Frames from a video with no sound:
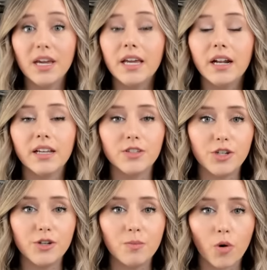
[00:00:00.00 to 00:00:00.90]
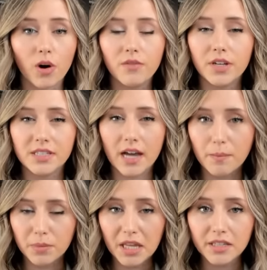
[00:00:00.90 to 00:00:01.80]
make it into more of a
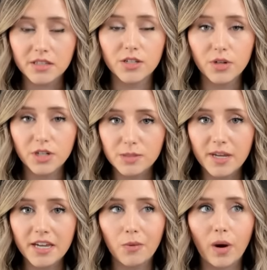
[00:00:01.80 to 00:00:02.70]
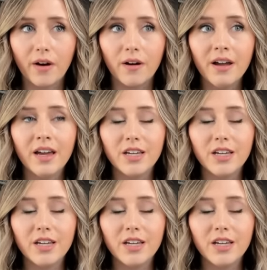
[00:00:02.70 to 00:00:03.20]
template, so to speak, where